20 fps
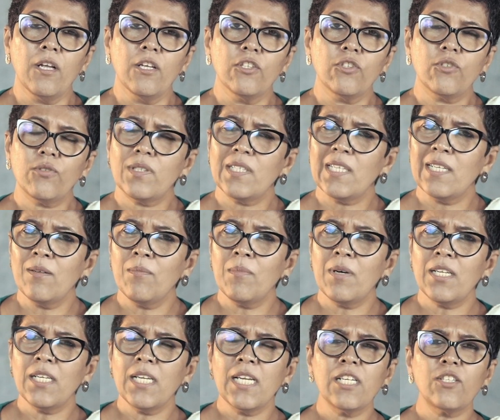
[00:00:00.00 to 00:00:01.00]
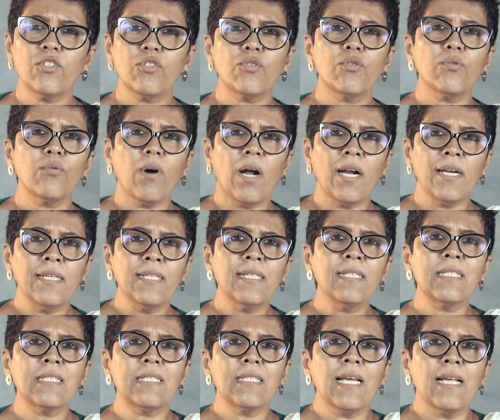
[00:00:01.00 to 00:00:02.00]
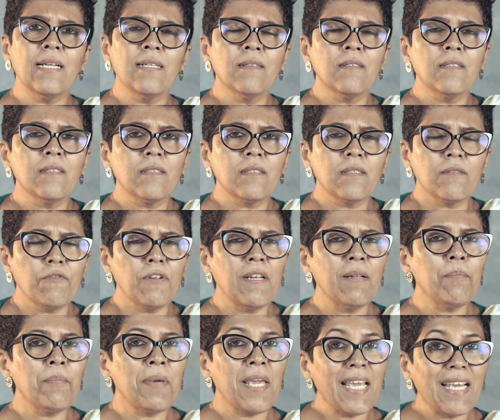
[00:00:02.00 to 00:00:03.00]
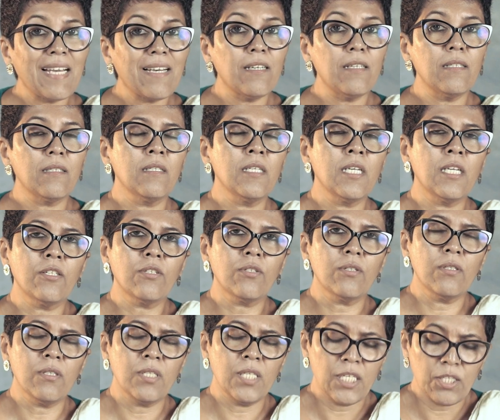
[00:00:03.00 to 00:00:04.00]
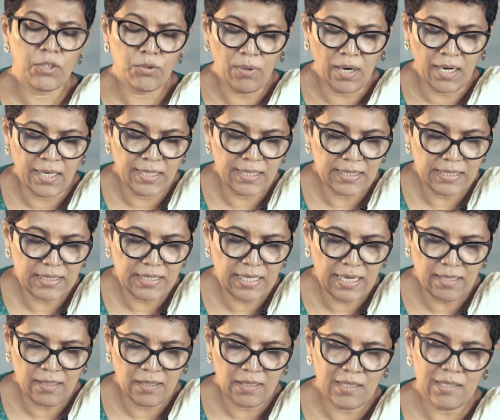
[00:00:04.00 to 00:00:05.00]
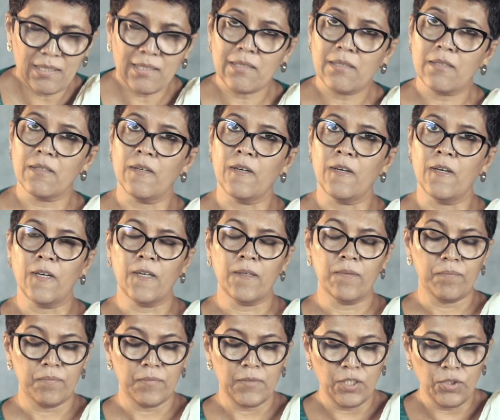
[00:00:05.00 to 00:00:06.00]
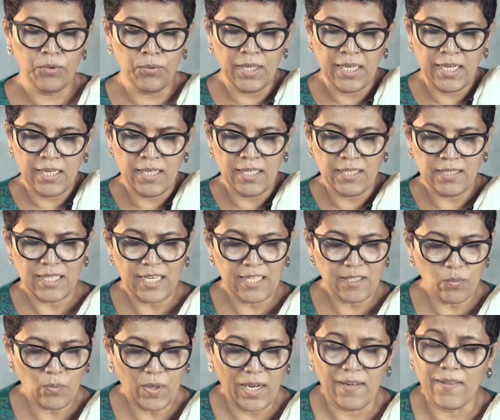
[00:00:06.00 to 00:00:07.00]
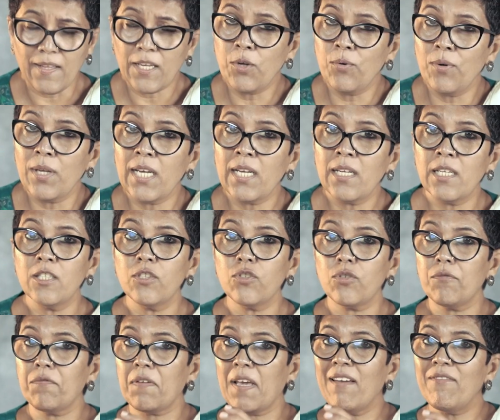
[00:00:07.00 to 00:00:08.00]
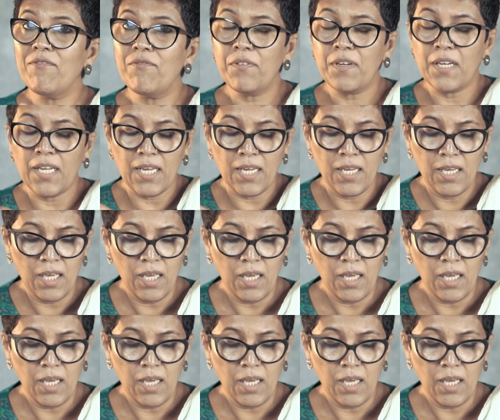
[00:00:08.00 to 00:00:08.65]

So cinema needs to understand this, filmmakers need to understand this uniqueness as well, the uniqueness of every